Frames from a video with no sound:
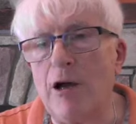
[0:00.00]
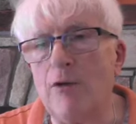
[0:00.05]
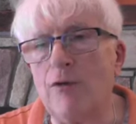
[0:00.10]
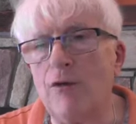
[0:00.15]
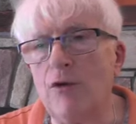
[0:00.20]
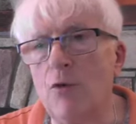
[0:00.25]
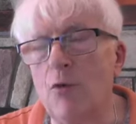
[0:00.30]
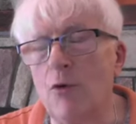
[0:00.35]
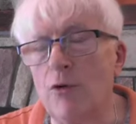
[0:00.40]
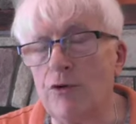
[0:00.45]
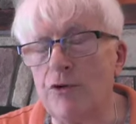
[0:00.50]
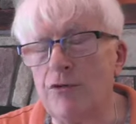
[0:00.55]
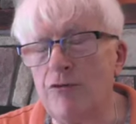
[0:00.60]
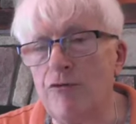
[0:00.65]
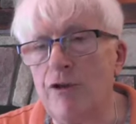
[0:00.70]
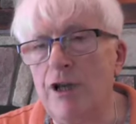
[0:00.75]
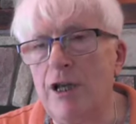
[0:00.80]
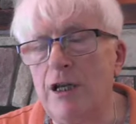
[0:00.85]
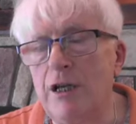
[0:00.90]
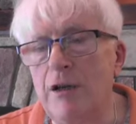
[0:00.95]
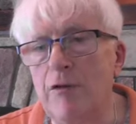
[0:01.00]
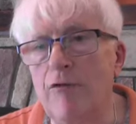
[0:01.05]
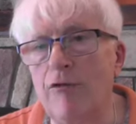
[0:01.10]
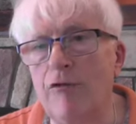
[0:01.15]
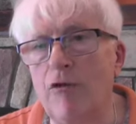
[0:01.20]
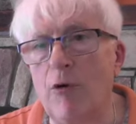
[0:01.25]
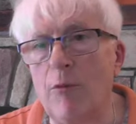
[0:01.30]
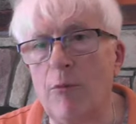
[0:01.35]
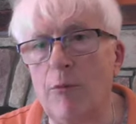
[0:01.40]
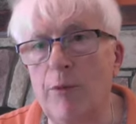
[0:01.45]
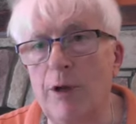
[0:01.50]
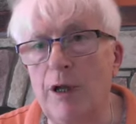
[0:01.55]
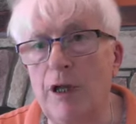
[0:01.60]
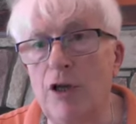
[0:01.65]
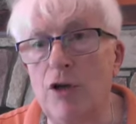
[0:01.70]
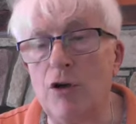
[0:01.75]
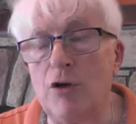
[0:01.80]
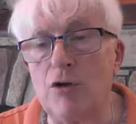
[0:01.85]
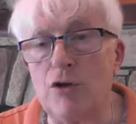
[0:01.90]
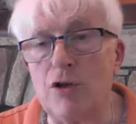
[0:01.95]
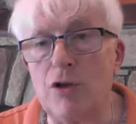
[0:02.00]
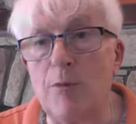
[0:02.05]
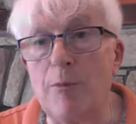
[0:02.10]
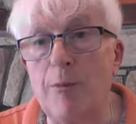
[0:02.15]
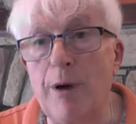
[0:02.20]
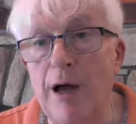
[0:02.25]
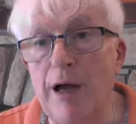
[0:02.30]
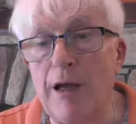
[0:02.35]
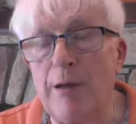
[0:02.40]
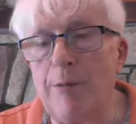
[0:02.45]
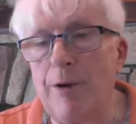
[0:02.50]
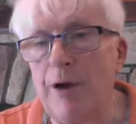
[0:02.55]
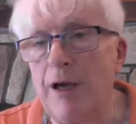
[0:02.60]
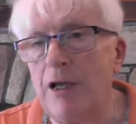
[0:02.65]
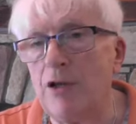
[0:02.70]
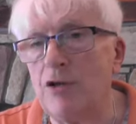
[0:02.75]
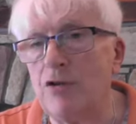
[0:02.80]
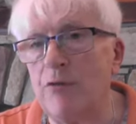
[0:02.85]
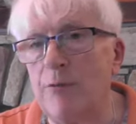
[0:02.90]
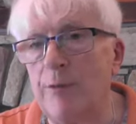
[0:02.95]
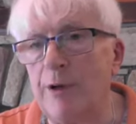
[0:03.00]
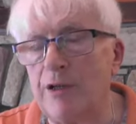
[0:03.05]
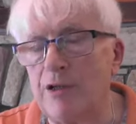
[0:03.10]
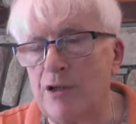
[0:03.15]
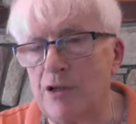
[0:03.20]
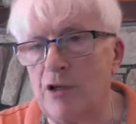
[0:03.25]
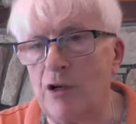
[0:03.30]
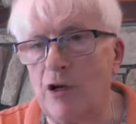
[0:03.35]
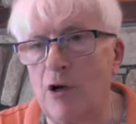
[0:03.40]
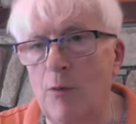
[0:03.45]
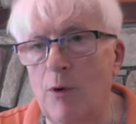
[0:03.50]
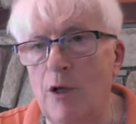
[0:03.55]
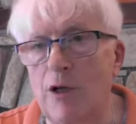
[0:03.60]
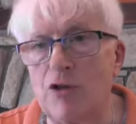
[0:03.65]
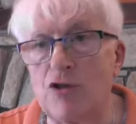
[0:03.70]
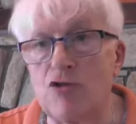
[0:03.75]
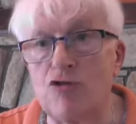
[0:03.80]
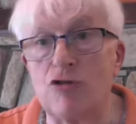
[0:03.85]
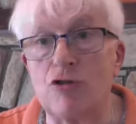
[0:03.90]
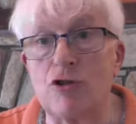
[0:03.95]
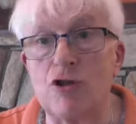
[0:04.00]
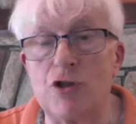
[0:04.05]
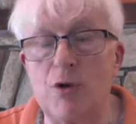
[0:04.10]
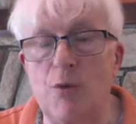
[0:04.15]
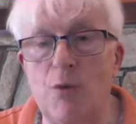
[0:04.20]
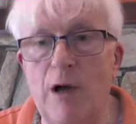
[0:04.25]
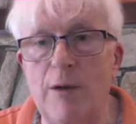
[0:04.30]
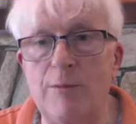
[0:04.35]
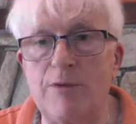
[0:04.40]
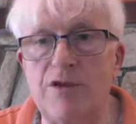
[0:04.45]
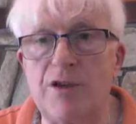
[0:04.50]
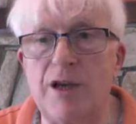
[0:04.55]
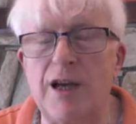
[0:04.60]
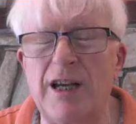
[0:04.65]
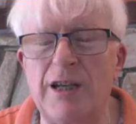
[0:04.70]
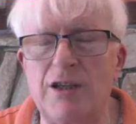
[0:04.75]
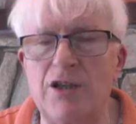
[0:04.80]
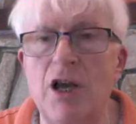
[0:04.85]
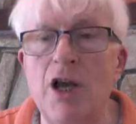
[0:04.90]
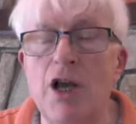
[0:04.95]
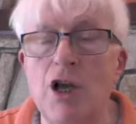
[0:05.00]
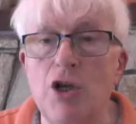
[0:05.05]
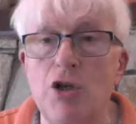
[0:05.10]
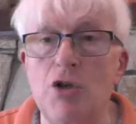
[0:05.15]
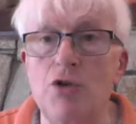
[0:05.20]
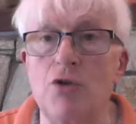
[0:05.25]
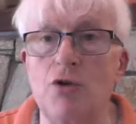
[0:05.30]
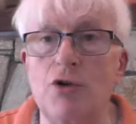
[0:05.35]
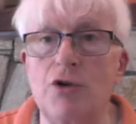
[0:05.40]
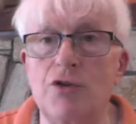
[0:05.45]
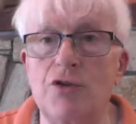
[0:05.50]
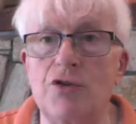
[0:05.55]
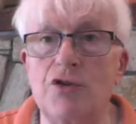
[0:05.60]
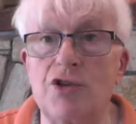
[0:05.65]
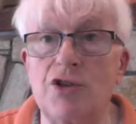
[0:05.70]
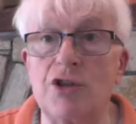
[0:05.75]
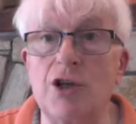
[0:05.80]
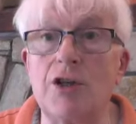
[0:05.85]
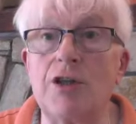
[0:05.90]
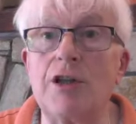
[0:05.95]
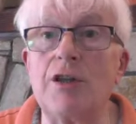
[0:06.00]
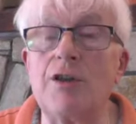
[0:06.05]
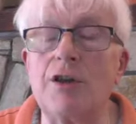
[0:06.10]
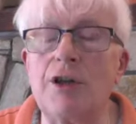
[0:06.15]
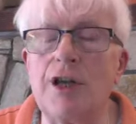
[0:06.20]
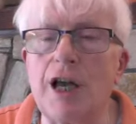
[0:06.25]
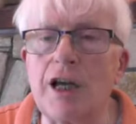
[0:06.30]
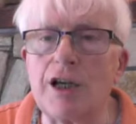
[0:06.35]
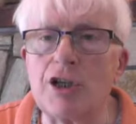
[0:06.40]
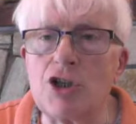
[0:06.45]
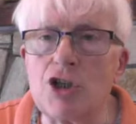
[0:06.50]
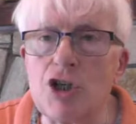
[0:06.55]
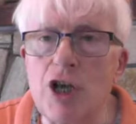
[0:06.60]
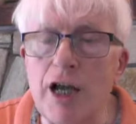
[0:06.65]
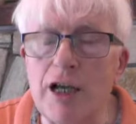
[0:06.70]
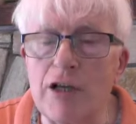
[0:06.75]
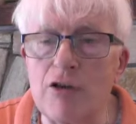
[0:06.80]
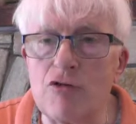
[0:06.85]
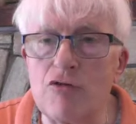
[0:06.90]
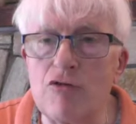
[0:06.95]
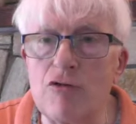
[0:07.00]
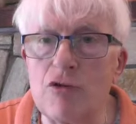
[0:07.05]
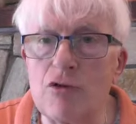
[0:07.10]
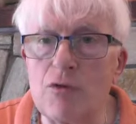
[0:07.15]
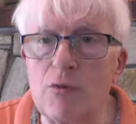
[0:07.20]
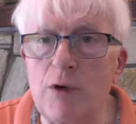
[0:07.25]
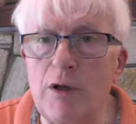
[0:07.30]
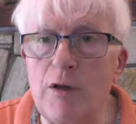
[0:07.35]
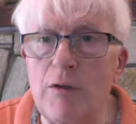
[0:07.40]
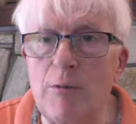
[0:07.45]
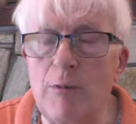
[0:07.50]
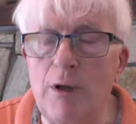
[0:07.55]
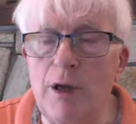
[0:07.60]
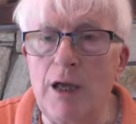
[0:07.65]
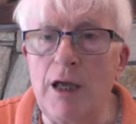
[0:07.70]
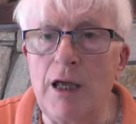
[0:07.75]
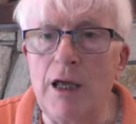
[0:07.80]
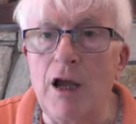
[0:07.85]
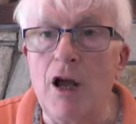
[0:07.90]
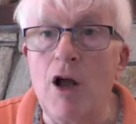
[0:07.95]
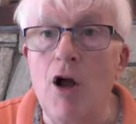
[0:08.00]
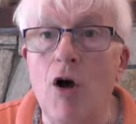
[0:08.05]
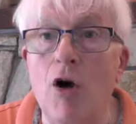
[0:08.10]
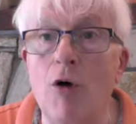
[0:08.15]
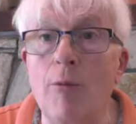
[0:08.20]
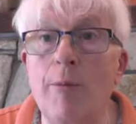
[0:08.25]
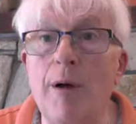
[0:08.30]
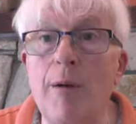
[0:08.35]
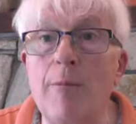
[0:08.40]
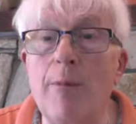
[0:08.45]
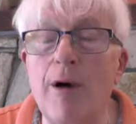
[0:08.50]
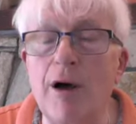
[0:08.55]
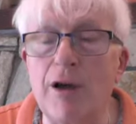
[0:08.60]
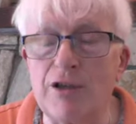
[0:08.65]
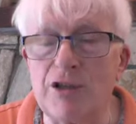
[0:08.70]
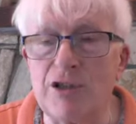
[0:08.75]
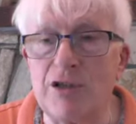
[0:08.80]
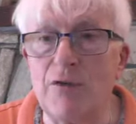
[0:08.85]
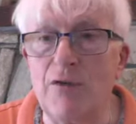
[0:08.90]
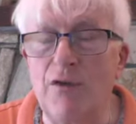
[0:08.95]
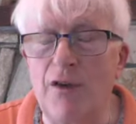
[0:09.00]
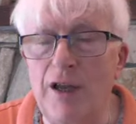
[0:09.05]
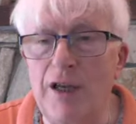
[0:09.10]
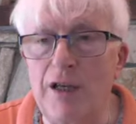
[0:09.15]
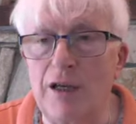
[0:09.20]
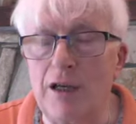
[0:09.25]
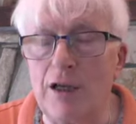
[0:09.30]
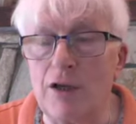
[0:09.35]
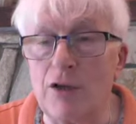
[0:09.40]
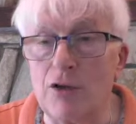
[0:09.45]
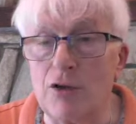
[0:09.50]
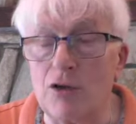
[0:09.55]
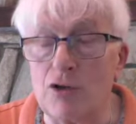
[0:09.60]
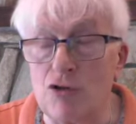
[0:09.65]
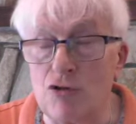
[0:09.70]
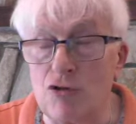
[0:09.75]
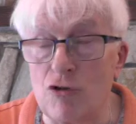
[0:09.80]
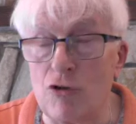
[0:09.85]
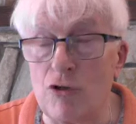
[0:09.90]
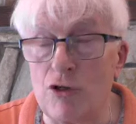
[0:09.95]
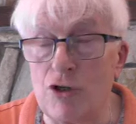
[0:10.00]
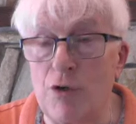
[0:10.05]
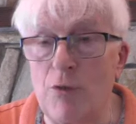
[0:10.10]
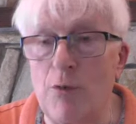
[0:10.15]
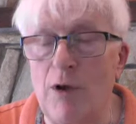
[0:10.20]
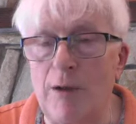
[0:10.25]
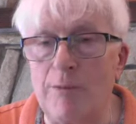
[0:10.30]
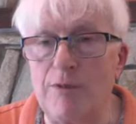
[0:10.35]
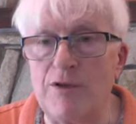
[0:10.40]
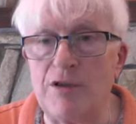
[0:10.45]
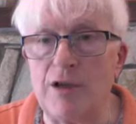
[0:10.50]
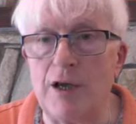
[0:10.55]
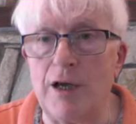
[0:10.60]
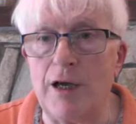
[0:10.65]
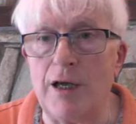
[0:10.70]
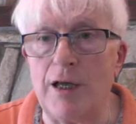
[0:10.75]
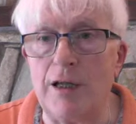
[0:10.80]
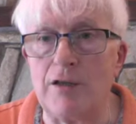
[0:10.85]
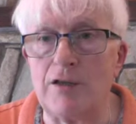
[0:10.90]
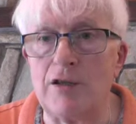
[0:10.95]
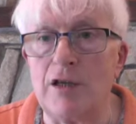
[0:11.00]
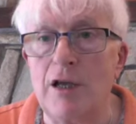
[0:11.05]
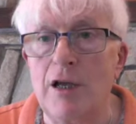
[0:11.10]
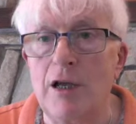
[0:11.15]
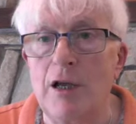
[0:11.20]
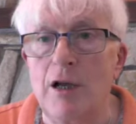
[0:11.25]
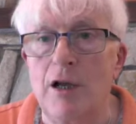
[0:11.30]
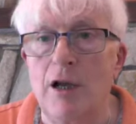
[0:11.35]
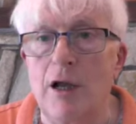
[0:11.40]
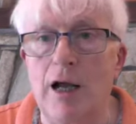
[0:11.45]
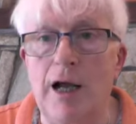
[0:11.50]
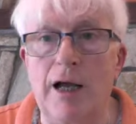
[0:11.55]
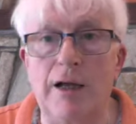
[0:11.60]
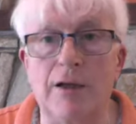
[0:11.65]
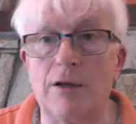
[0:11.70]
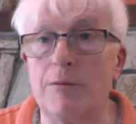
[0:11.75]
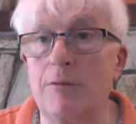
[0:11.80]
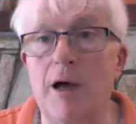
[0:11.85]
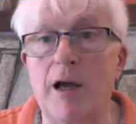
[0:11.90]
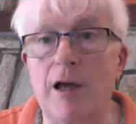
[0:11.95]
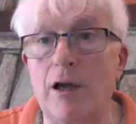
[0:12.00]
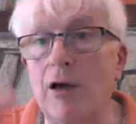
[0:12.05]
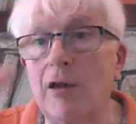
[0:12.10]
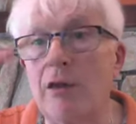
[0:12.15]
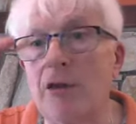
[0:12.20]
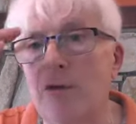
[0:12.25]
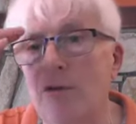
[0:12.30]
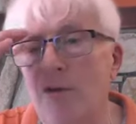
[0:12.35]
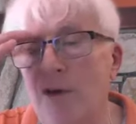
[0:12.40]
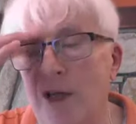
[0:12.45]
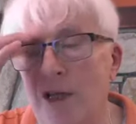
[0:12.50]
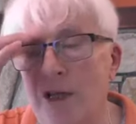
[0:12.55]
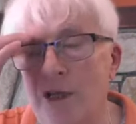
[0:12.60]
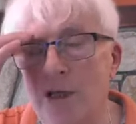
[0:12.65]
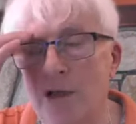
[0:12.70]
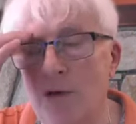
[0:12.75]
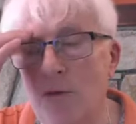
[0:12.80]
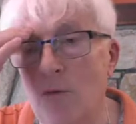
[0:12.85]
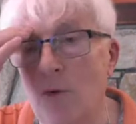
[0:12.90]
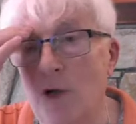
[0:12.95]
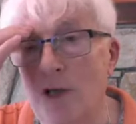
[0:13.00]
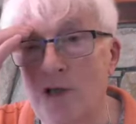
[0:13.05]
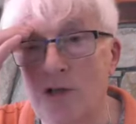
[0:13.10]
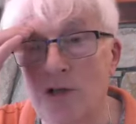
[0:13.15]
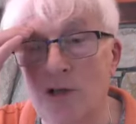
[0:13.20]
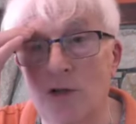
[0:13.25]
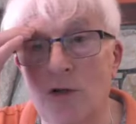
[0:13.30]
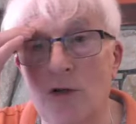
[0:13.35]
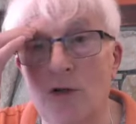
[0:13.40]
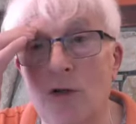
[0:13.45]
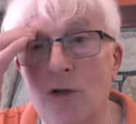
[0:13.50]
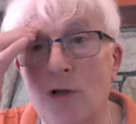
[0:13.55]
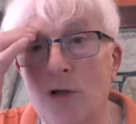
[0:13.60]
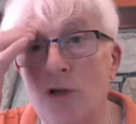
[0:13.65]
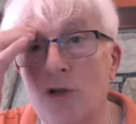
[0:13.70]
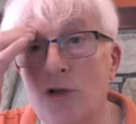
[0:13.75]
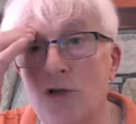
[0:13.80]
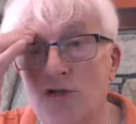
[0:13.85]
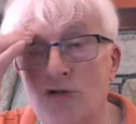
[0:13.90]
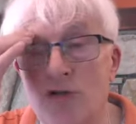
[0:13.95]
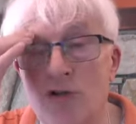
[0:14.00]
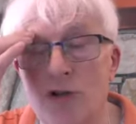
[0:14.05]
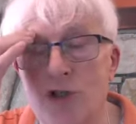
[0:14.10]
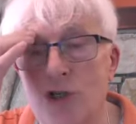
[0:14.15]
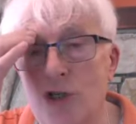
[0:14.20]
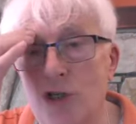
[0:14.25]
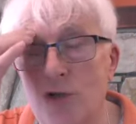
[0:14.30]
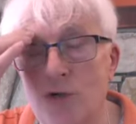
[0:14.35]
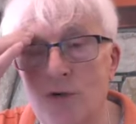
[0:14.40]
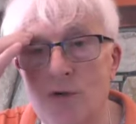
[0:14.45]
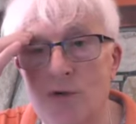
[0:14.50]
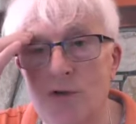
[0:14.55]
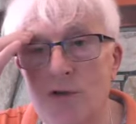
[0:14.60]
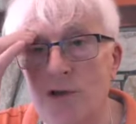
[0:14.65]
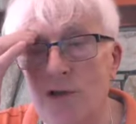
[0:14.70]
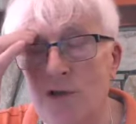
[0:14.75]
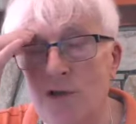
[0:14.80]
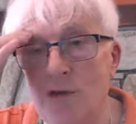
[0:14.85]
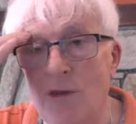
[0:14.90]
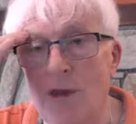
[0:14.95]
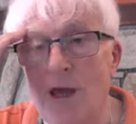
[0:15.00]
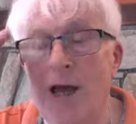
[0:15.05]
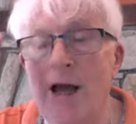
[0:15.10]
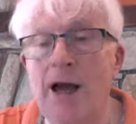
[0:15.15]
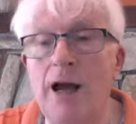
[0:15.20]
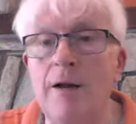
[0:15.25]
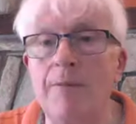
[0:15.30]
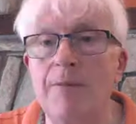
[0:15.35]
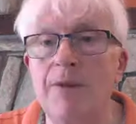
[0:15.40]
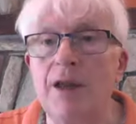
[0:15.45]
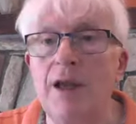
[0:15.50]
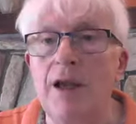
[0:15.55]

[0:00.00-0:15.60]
If you want a reading from me, go to the buy page of my Star Wheel Astrology website. You can study the nakshatras with me on my Master Vedic Astrology website, and my other Vedic and Western astrology courses are there.